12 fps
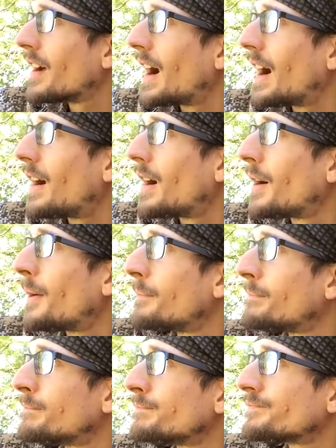
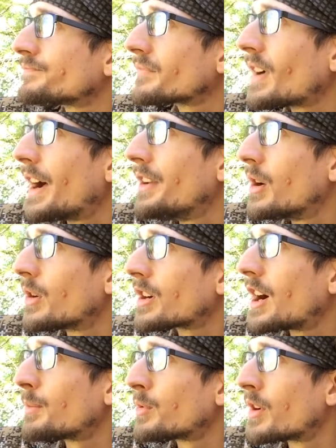I know a
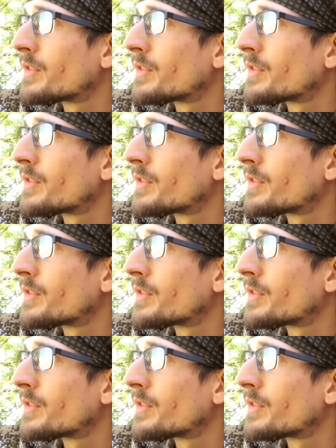couple